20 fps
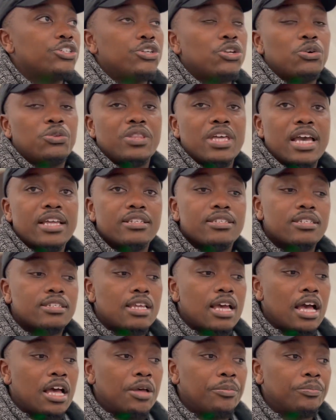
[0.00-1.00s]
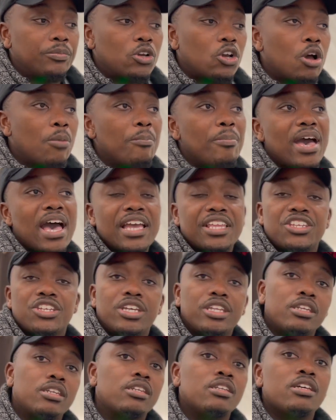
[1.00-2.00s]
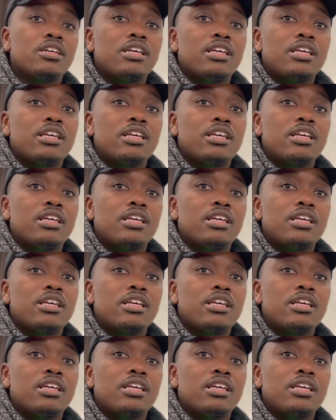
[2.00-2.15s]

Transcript: that companion